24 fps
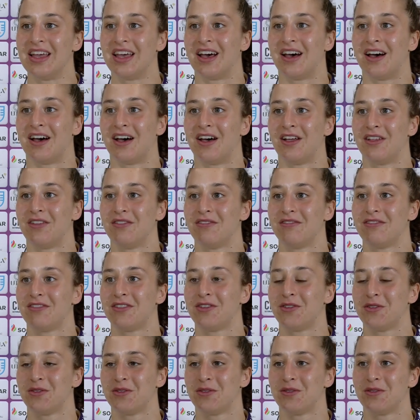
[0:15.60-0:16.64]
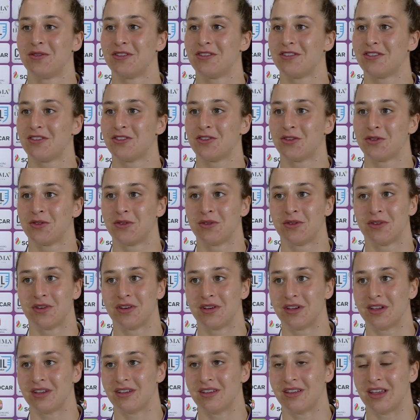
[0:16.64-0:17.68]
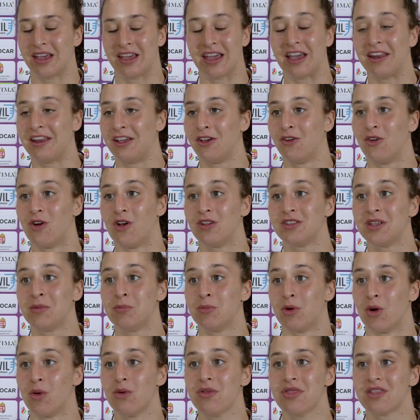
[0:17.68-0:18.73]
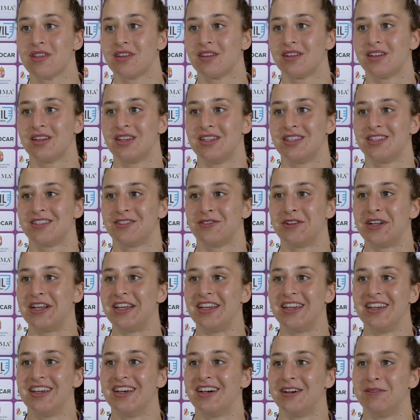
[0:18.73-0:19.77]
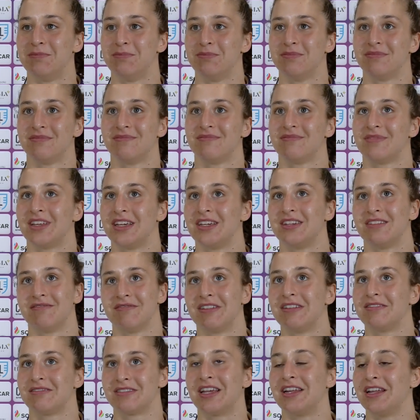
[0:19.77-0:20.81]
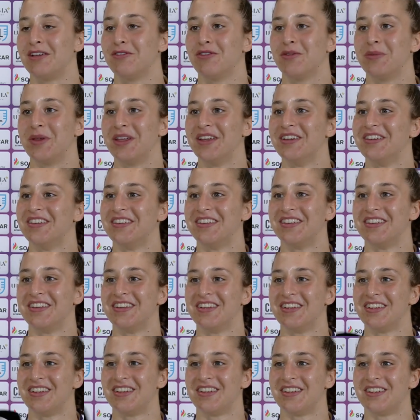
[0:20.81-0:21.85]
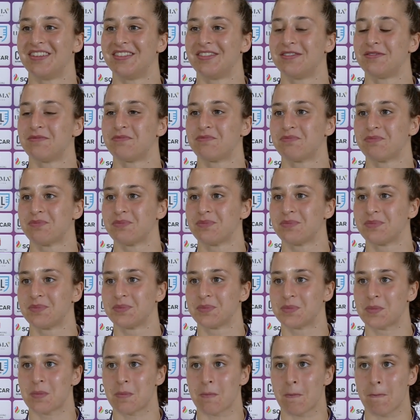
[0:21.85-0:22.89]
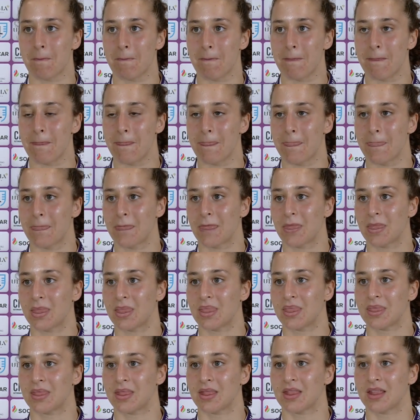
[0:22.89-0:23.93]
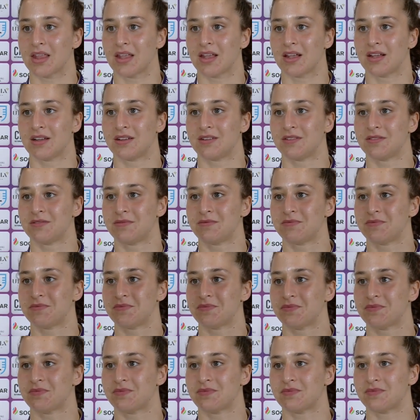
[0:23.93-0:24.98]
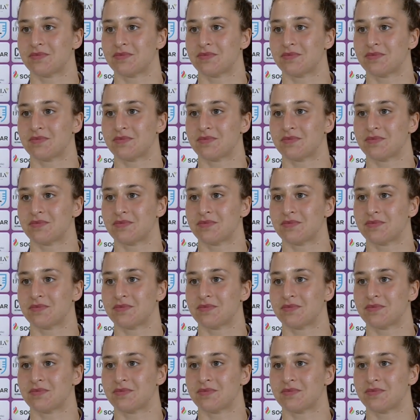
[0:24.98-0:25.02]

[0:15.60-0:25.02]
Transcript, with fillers: uh, to to uh, getting gold in both, it's really um, like exciting for me. So, in 2023, in